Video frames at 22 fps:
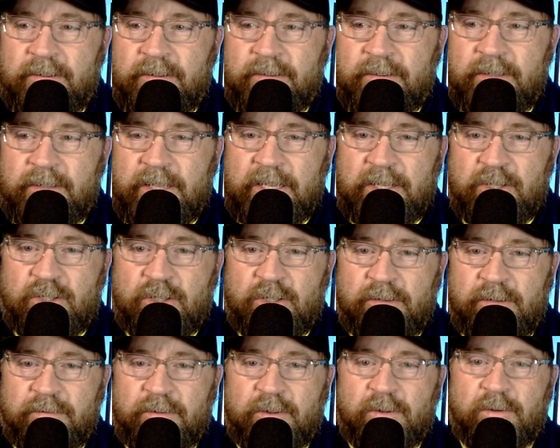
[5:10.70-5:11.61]
the
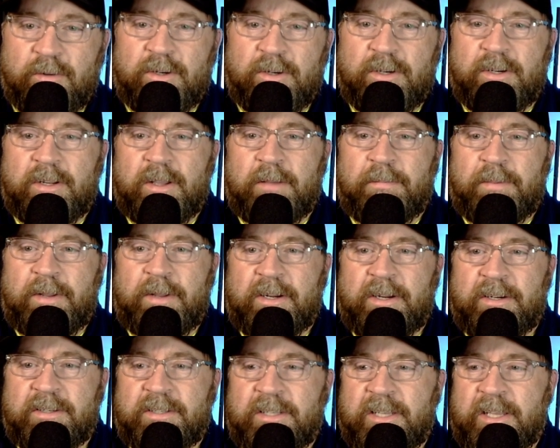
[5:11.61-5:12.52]
angel of the Lord
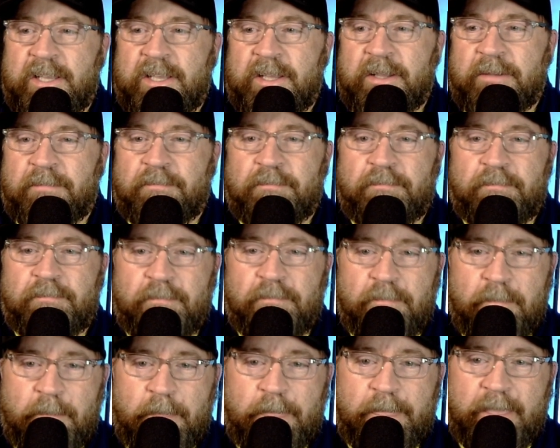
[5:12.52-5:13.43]
appeared to him
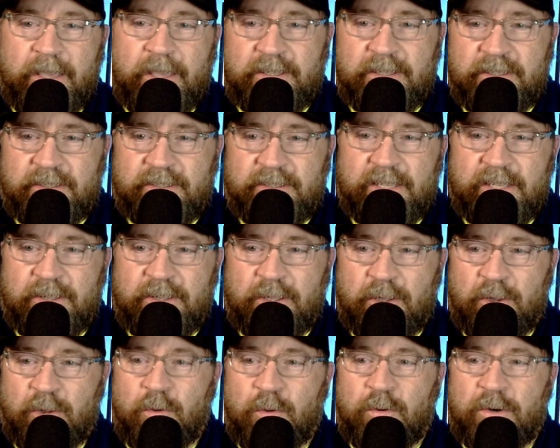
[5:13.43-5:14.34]
and said, "The
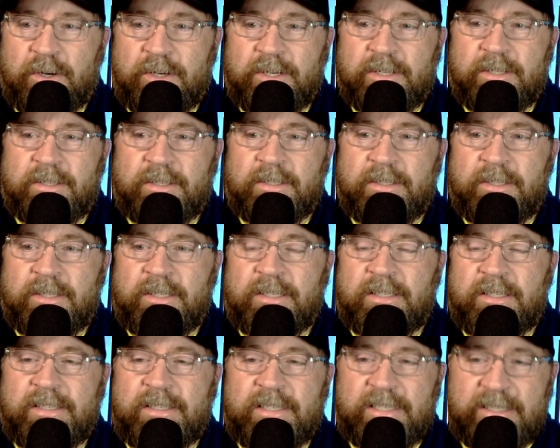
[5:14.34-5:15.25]
Lord
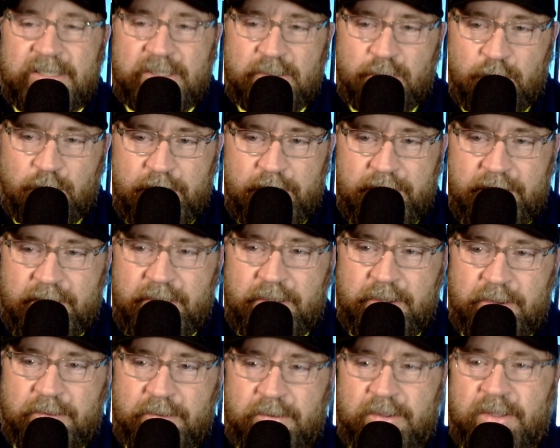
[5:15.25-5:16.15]
is with
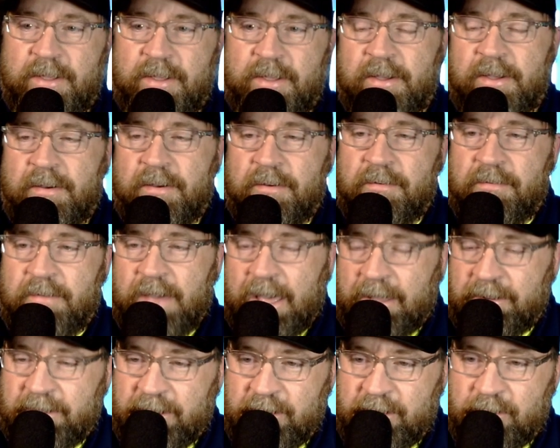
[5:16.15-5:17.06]
you,
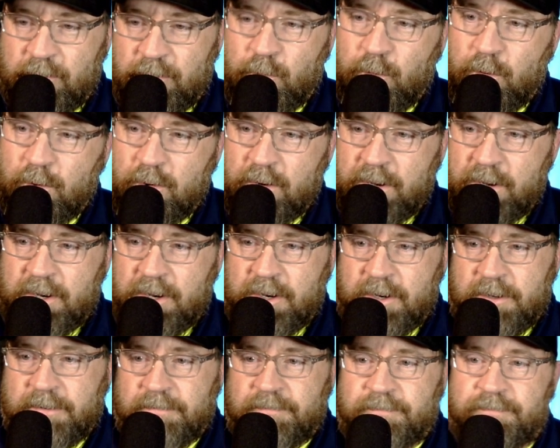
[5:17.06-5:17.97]
valiant
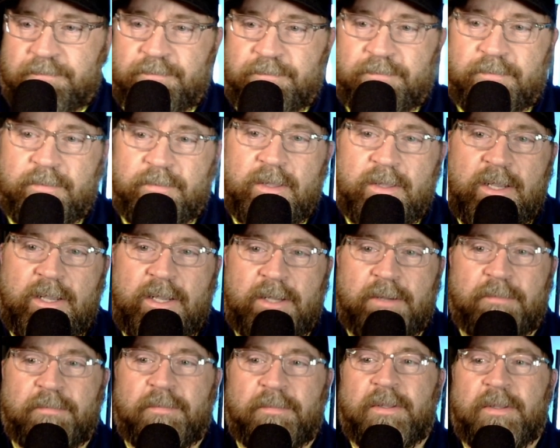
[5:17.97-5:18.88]
warrior."
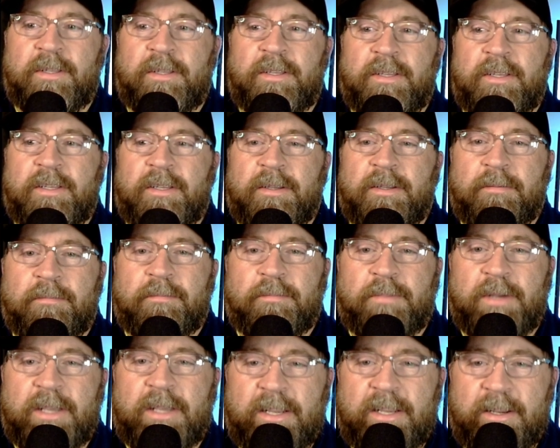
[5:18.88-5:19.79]
Um,
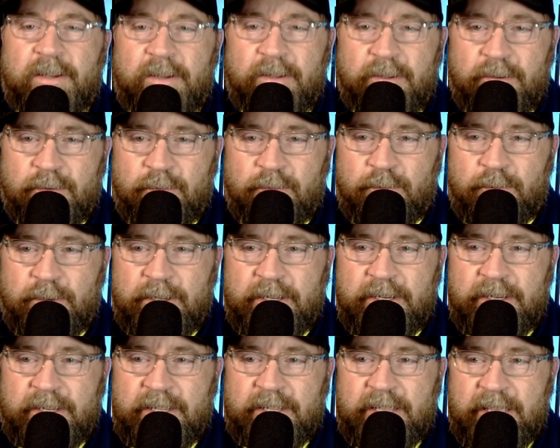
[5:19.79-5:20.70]
but
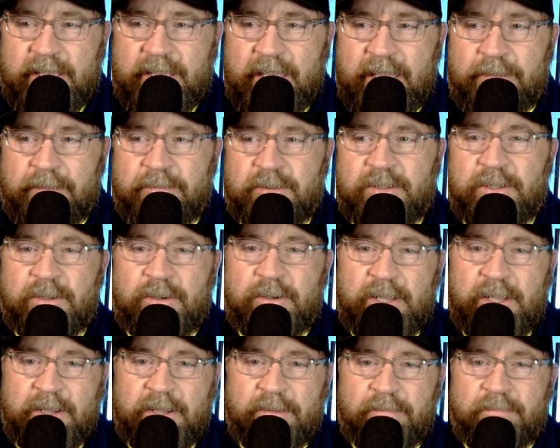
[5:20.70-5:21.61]
when he came to
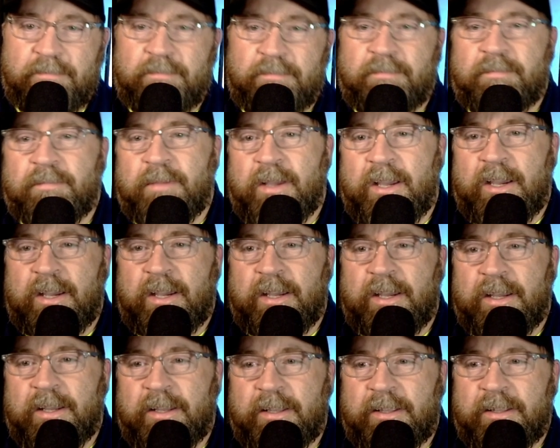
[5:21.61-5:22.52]
him,
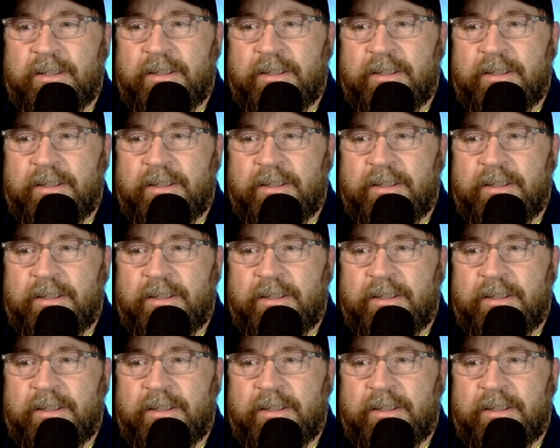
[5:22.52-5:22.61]
uh,